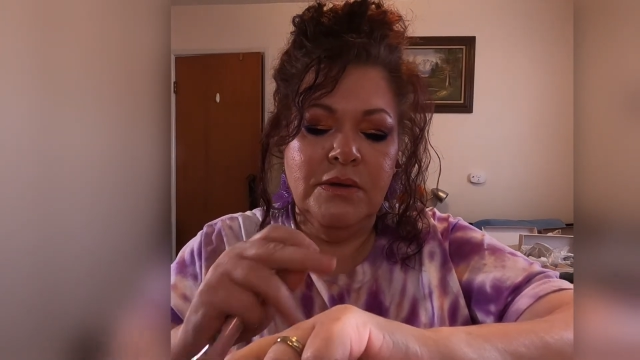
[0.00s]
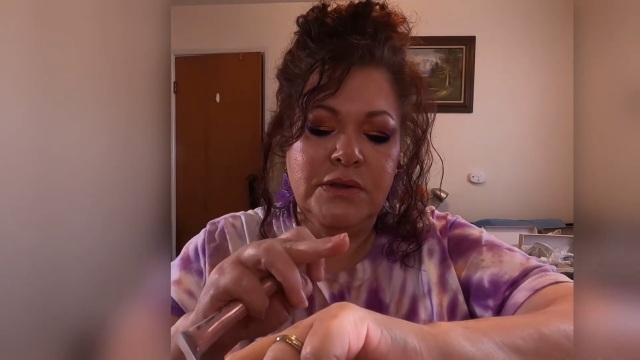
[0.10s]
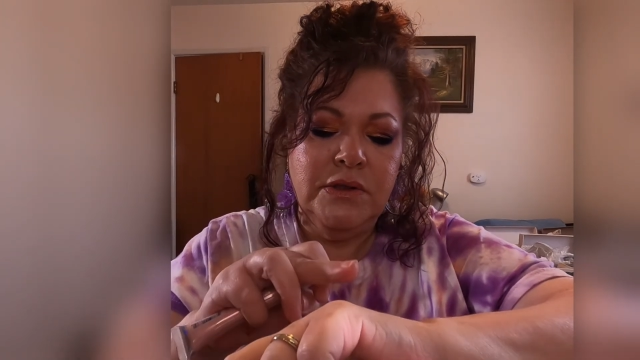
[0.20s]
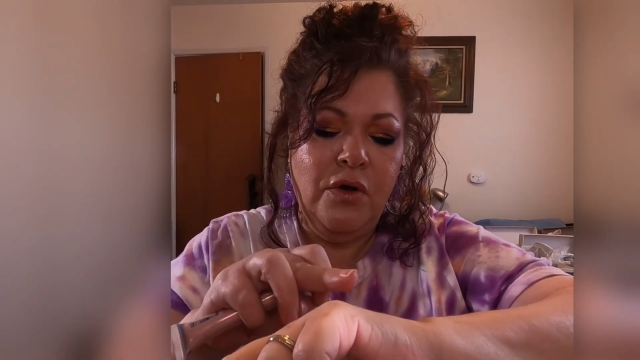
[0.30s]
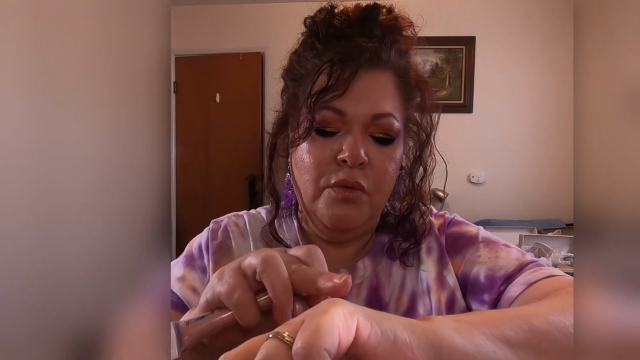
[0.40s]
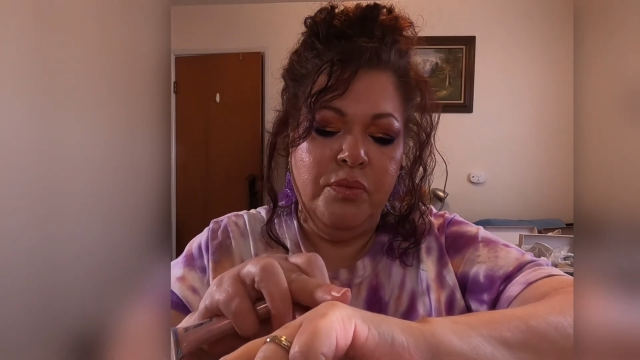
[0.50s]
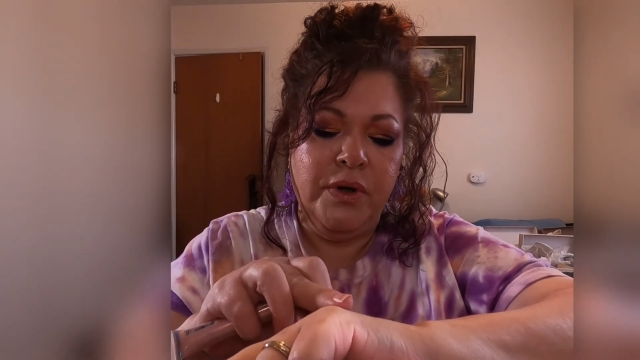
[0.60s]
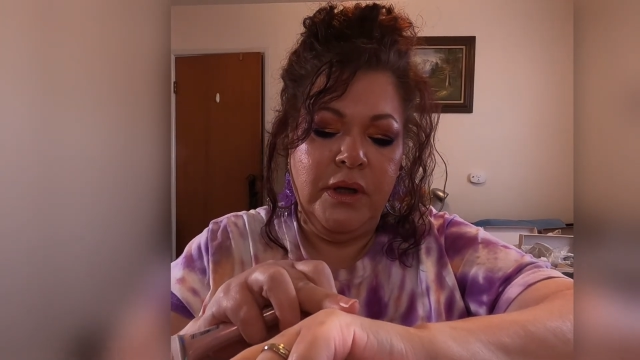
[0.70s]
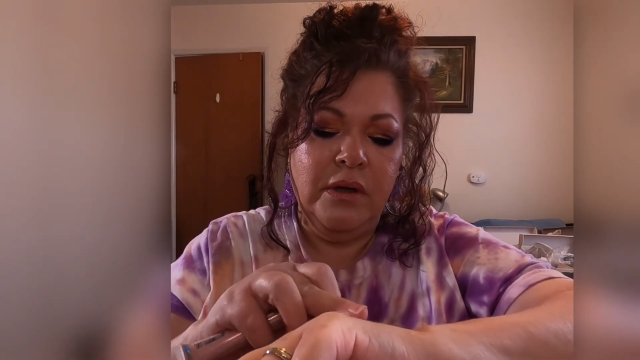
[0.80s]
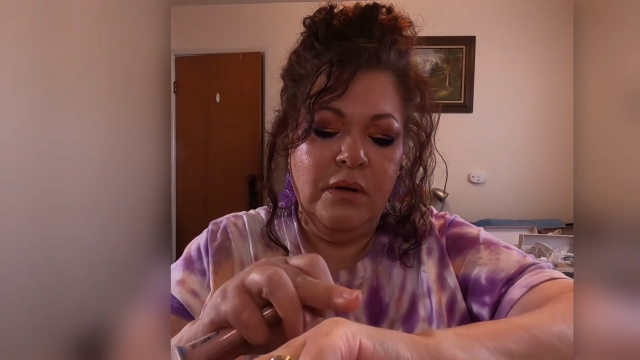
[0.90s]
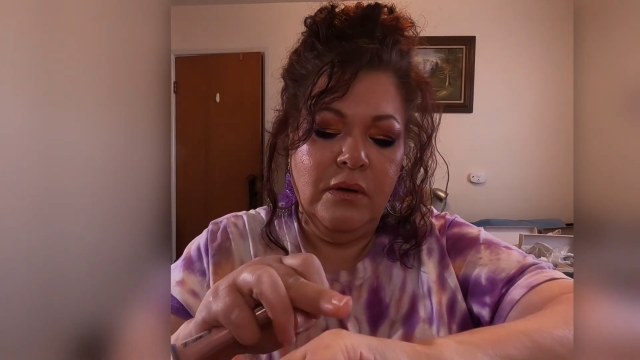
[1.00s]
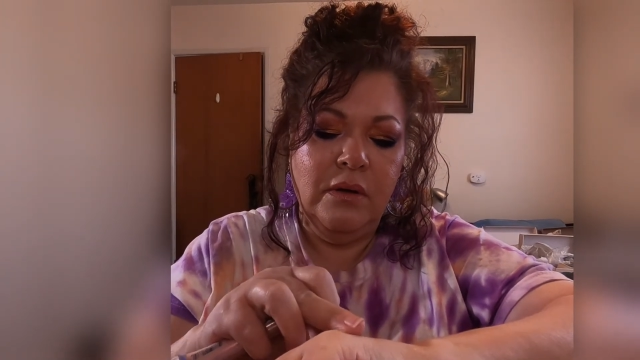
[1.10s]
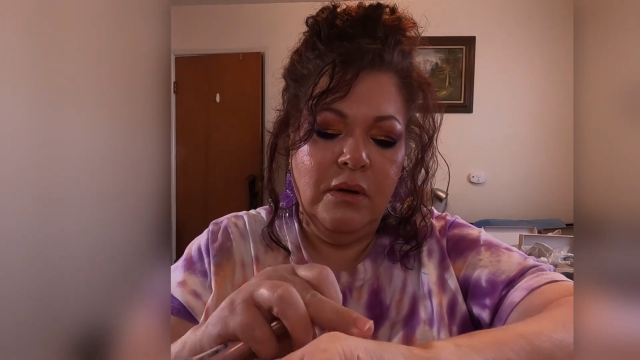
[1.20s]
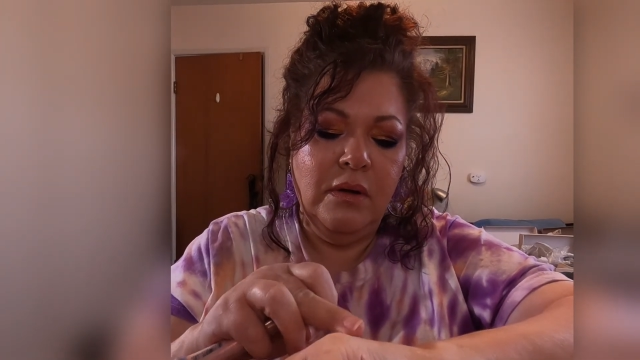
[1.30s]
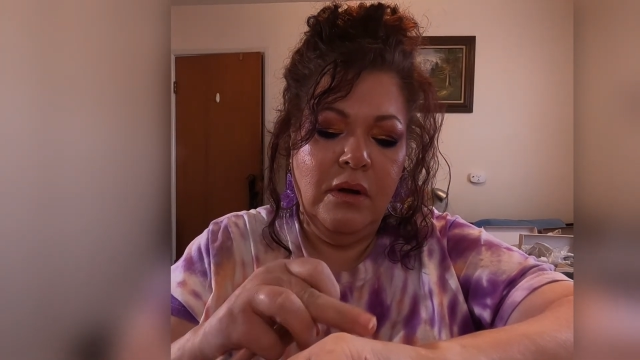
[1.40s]
So pretty.
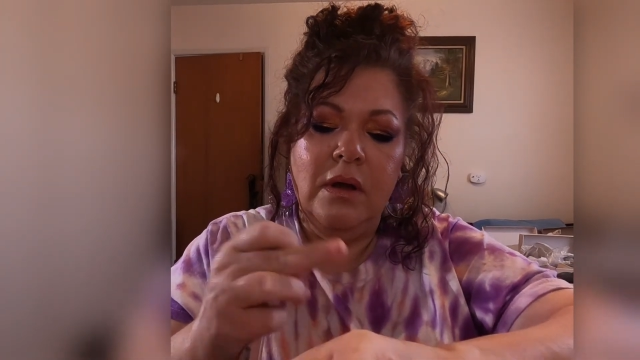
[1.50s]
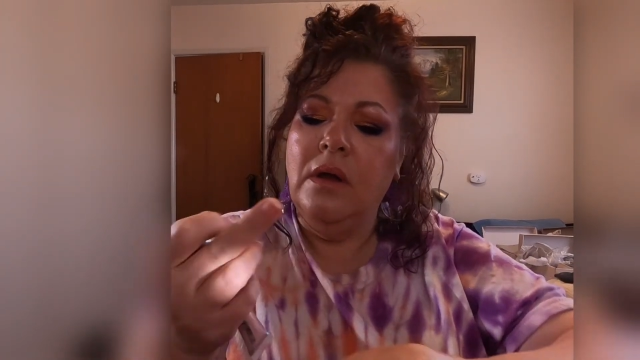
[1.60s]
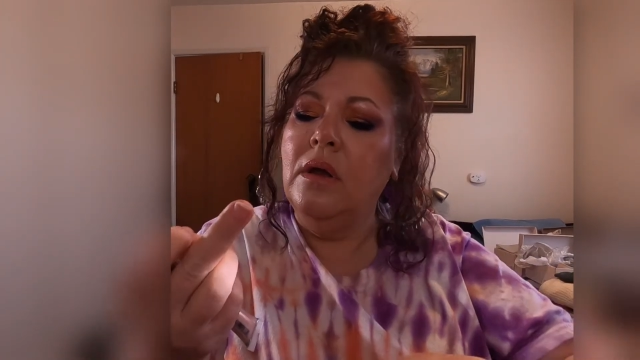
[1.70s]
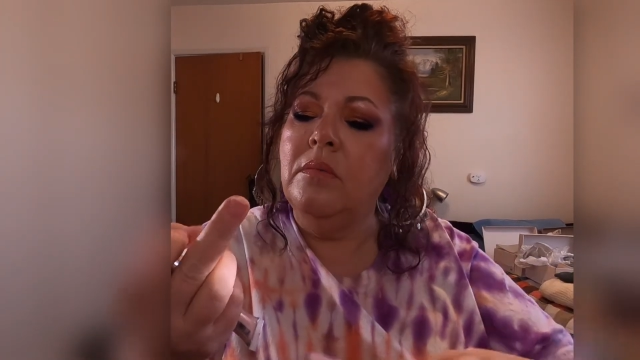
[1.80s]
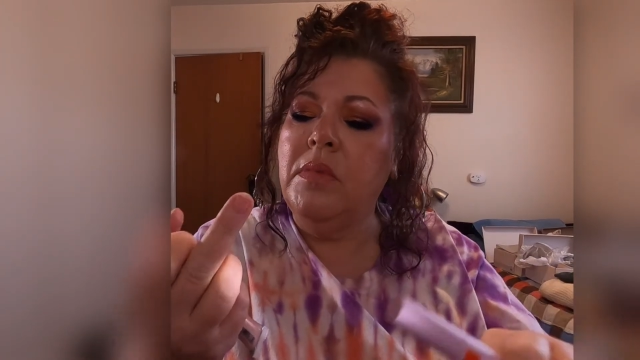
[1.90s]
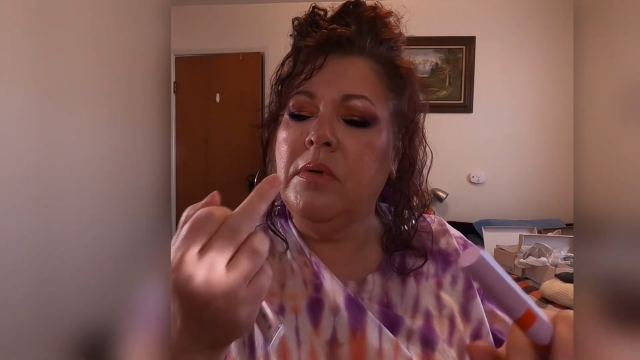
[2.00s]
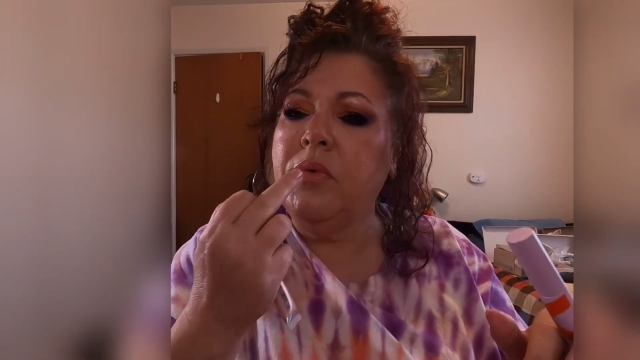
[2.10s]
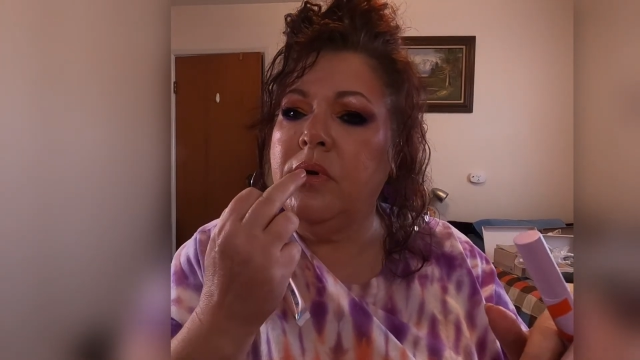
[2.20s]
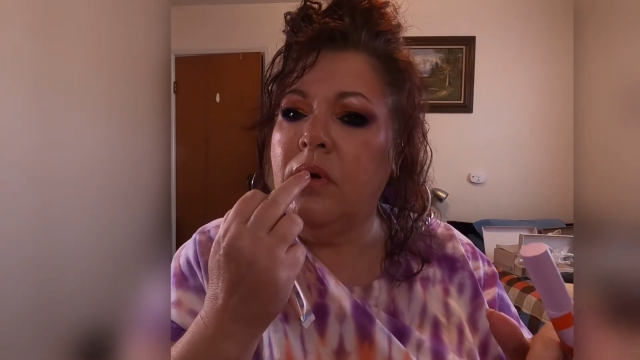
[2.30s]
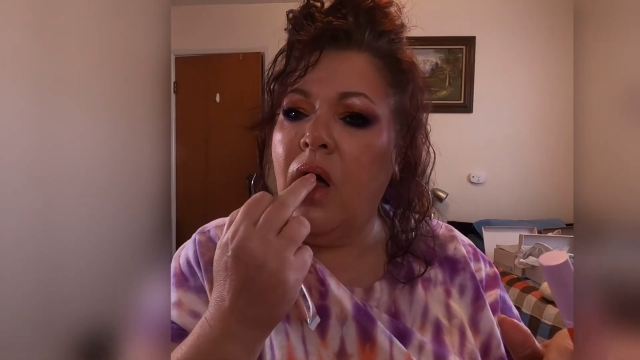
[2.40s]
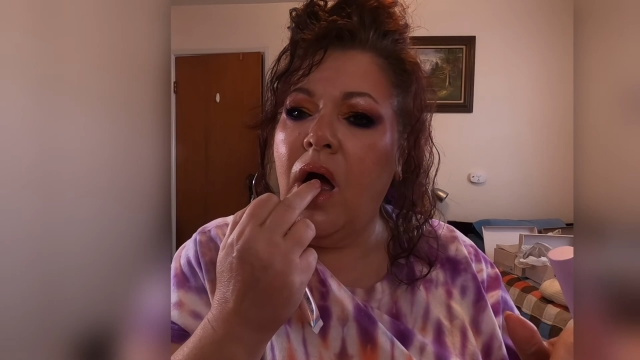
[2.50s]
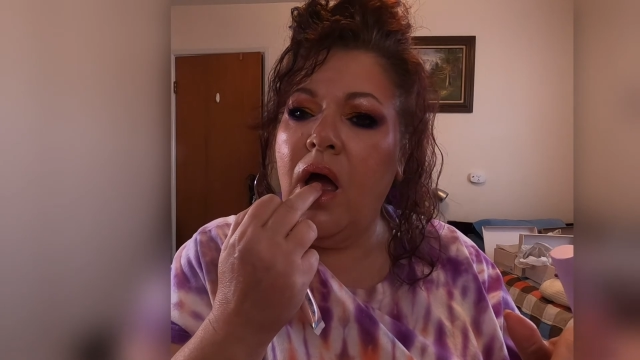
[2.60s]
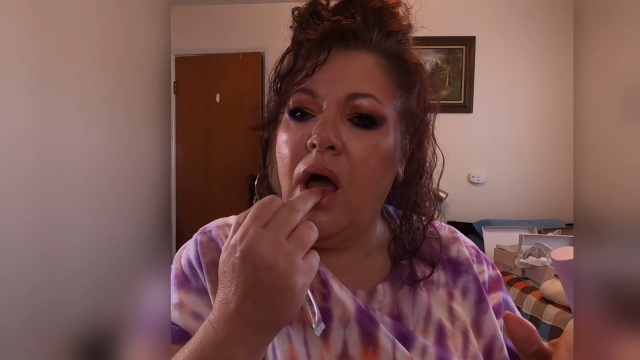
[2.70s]
Maybe put it up.